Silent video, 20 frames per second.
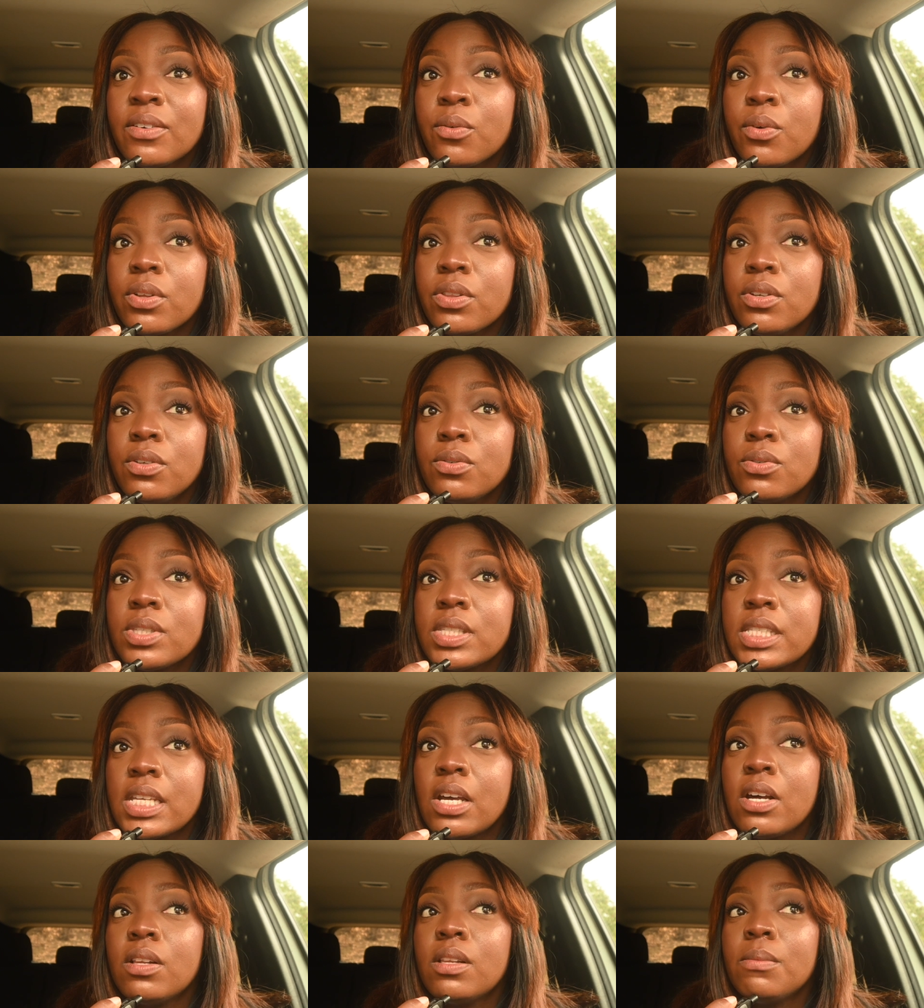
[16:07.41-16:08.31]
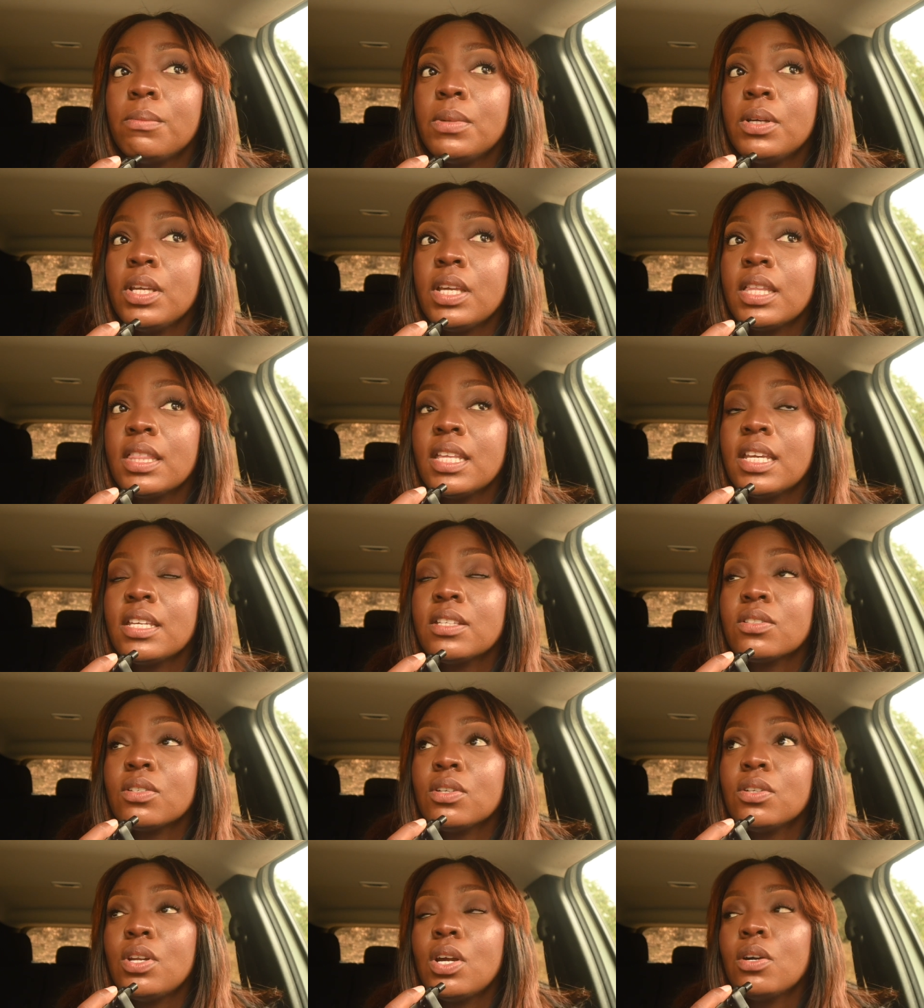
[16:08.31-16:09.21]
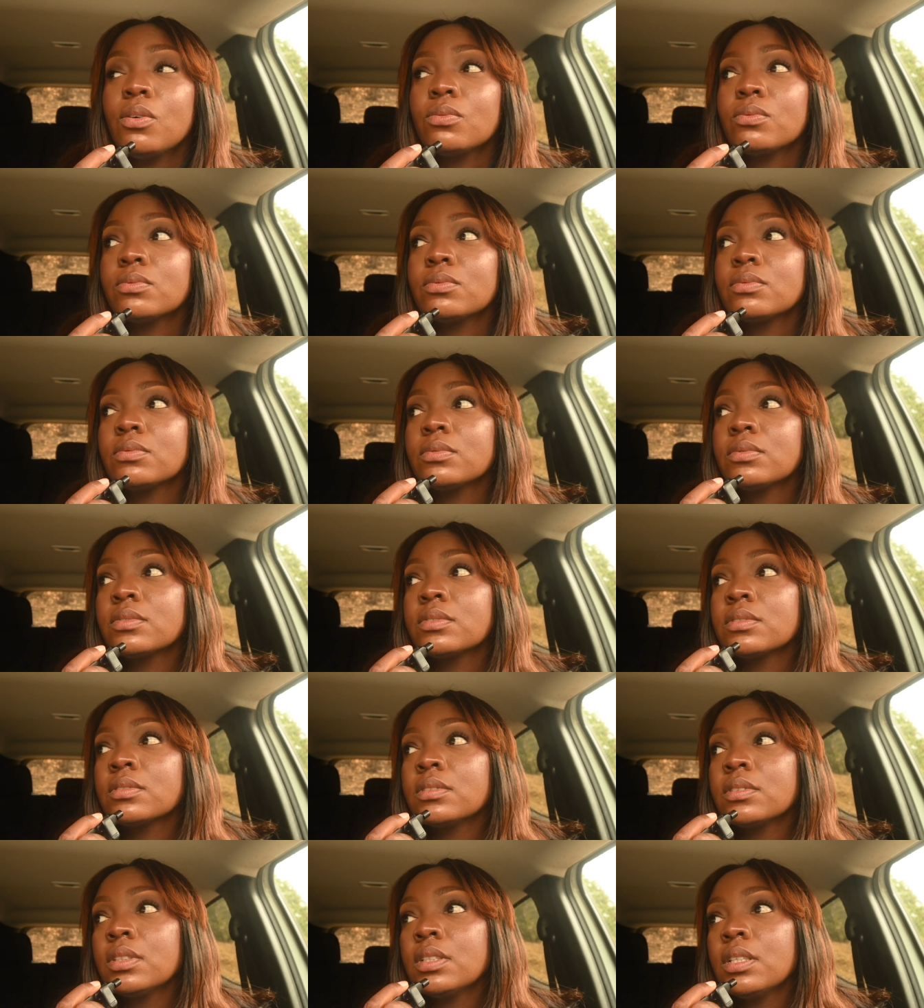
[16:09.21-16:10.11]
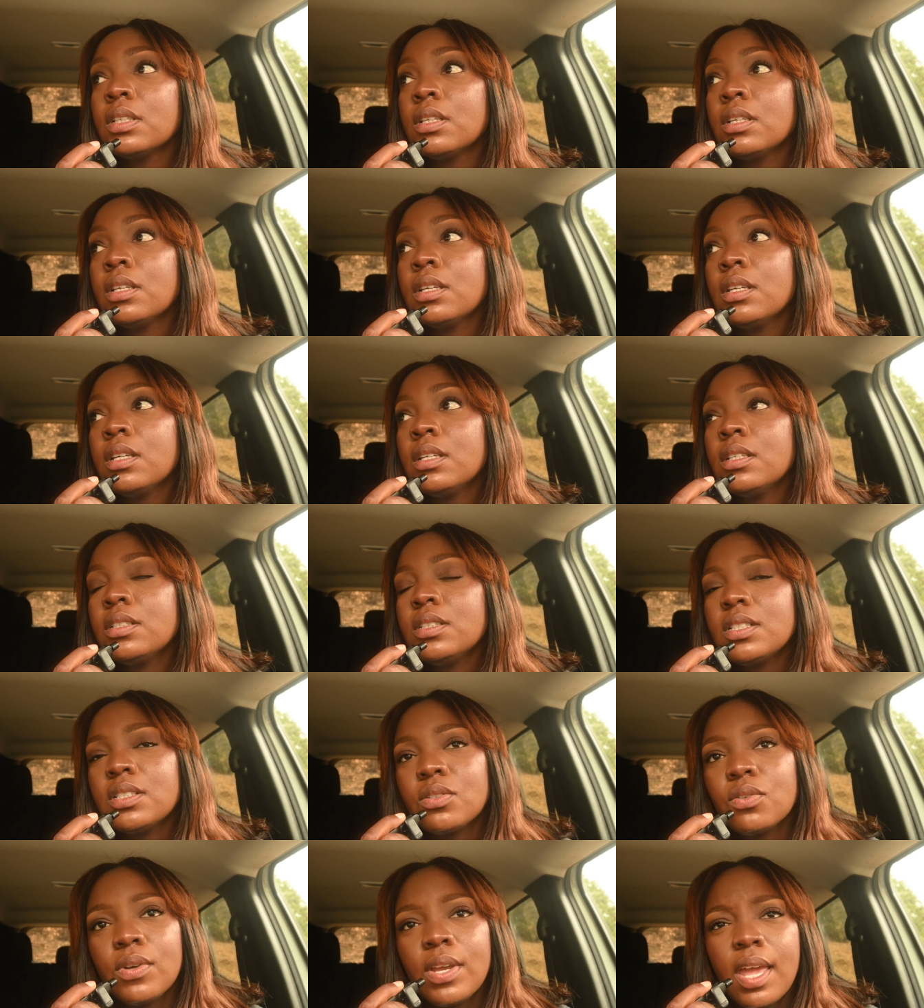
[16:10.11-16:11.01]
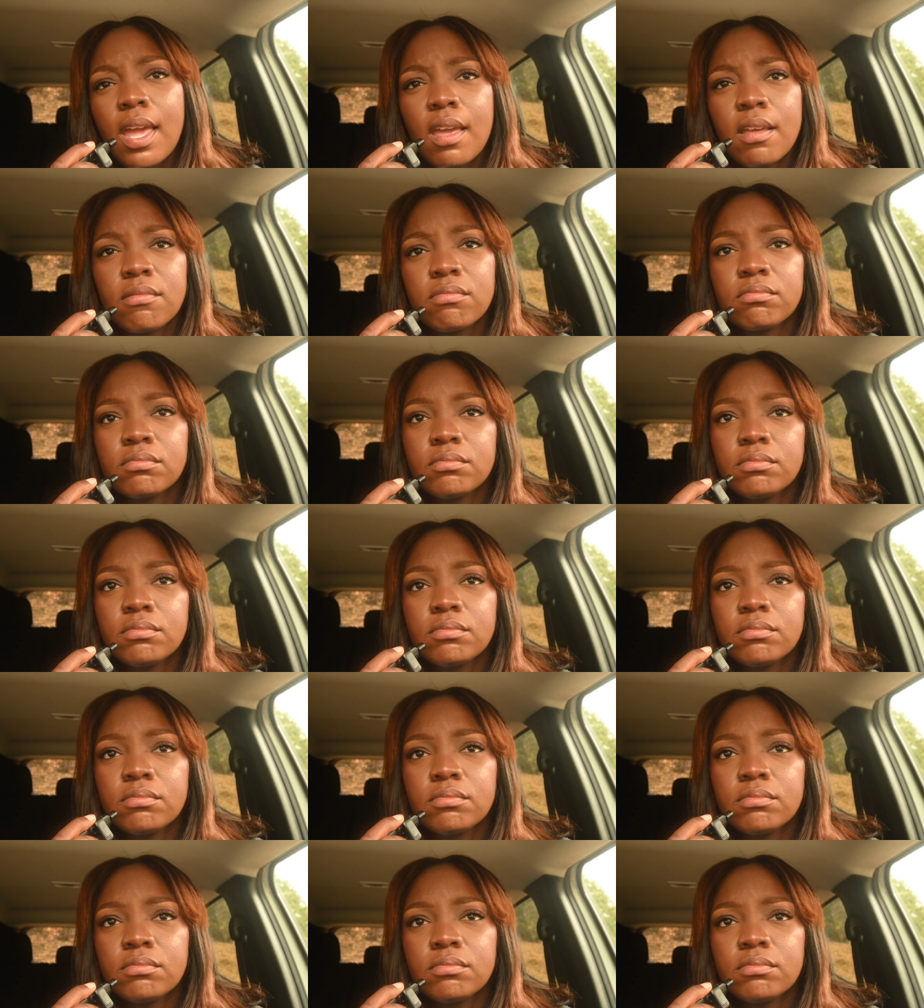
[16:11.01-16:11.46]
Whether you sell a million things or you don't, just create.